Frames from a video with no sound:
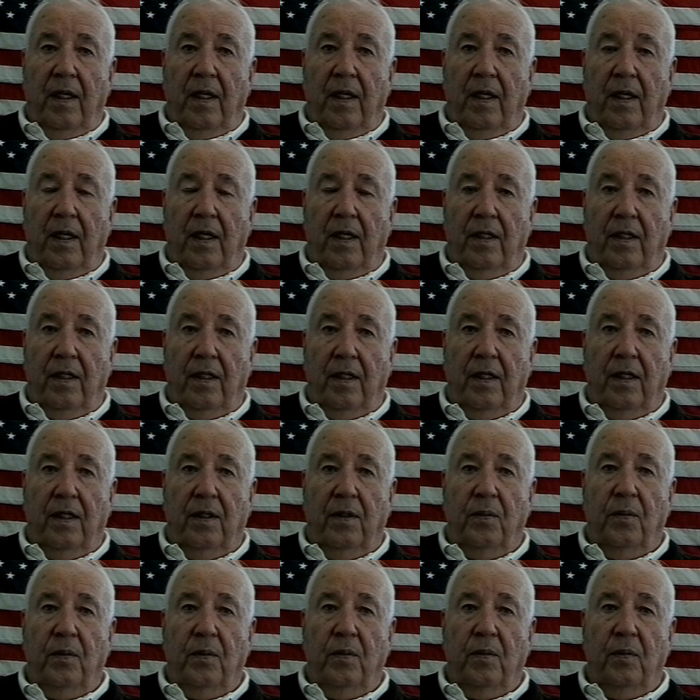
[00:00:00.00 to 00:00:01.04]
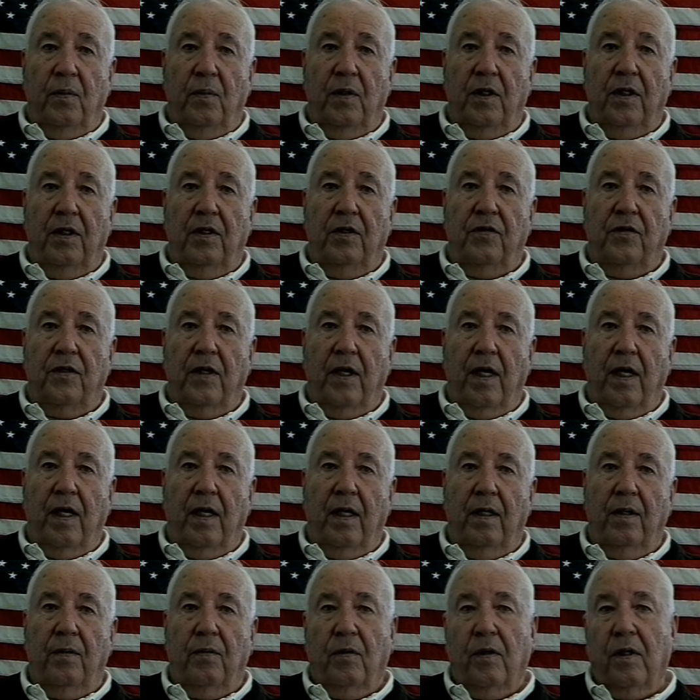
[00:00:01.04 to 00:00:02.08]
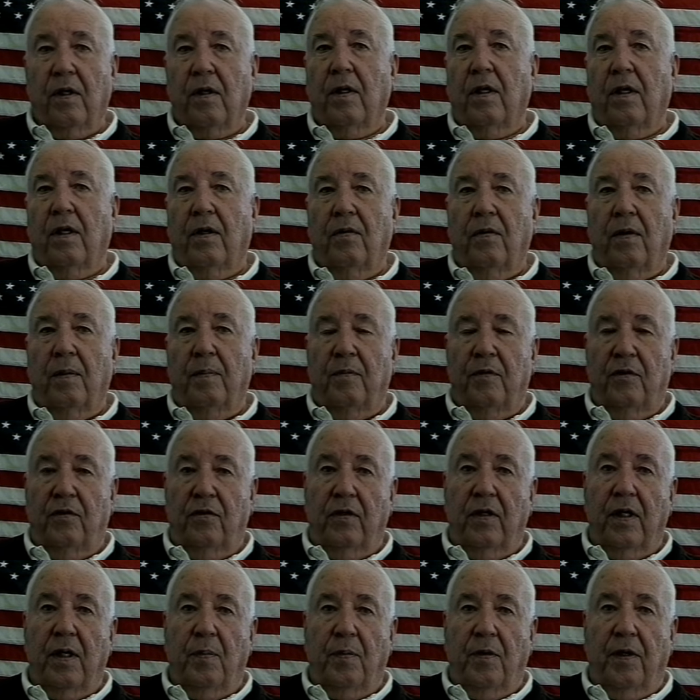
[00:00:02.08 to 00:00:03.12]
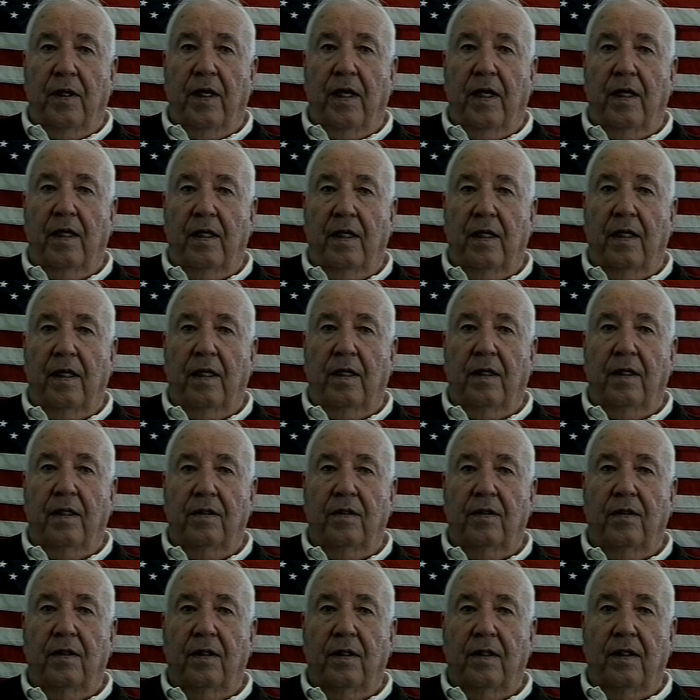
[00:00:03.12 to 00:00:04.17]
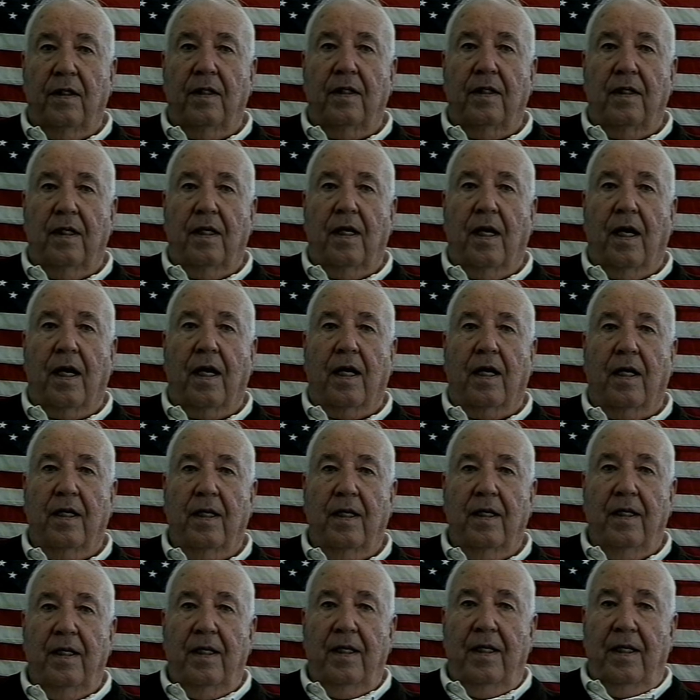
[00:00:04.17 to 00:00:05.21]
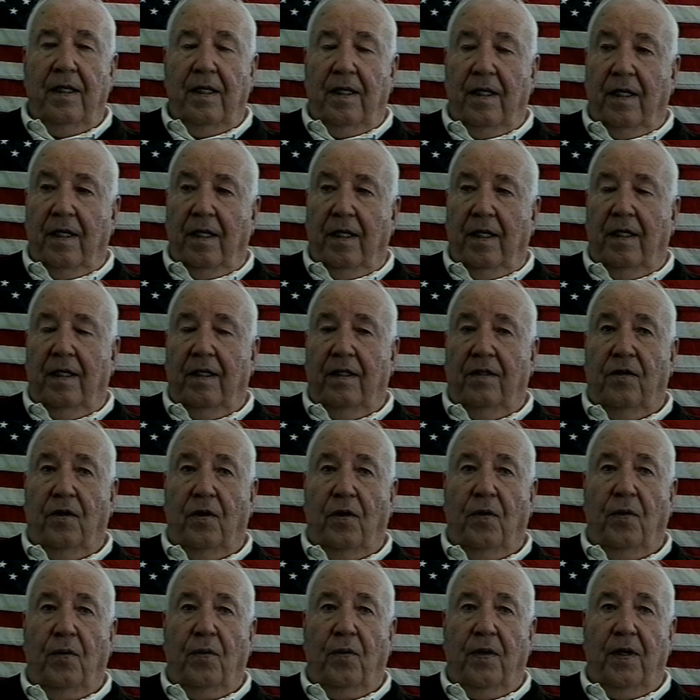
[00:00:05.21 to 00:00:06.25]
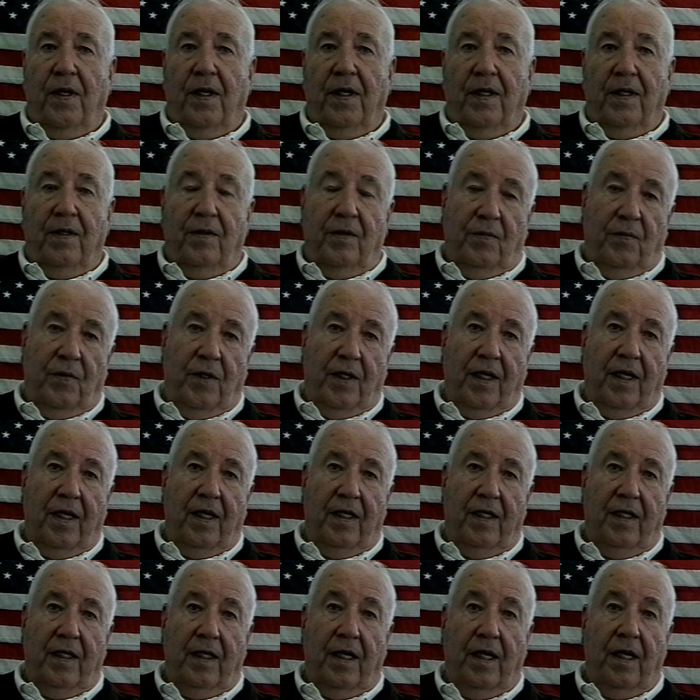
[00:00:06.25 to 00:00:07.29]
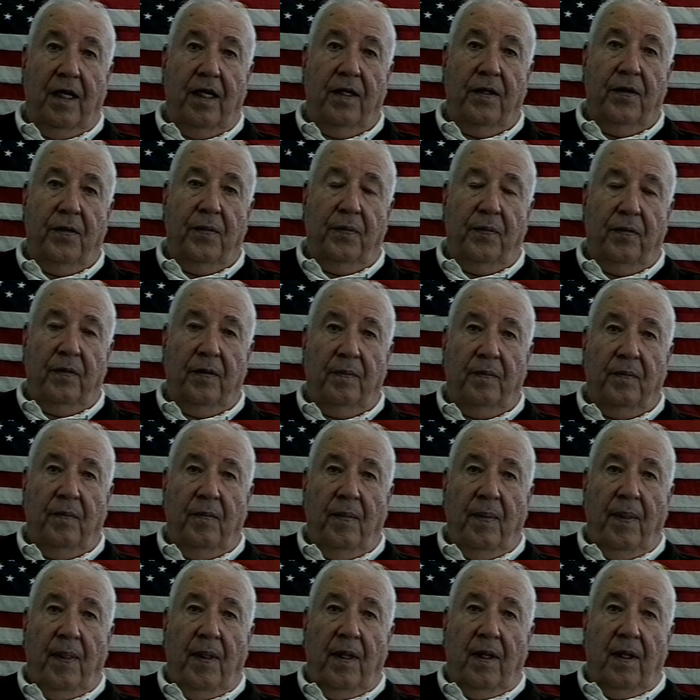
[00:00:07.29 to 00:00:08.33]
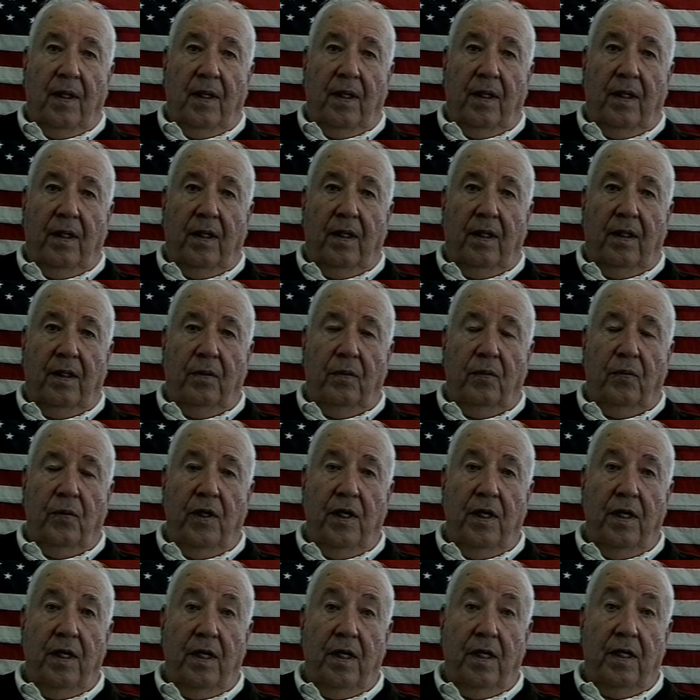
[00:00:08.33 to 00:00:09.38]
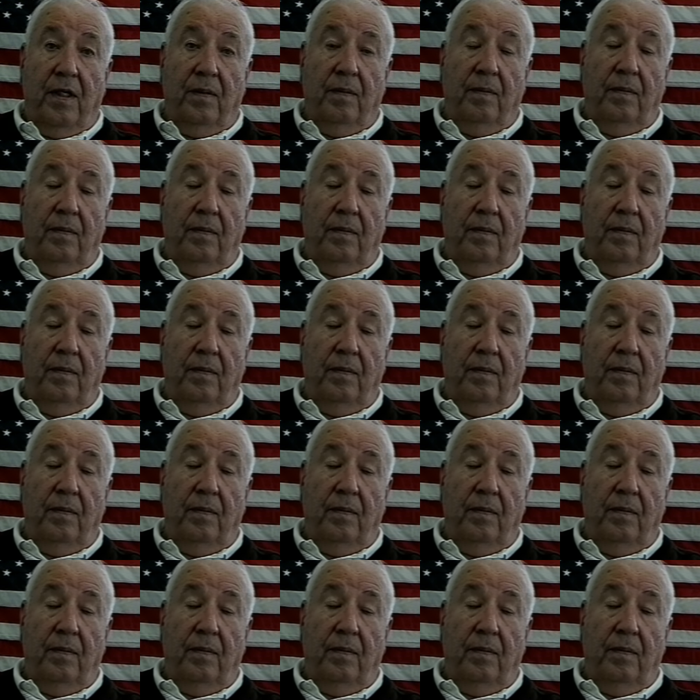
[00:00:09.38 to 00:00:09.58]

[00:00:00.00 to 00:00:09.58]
And uh, we decided we're going to go up and sleep in that thing tonight. And so uh, when it got dark, uh, we uh,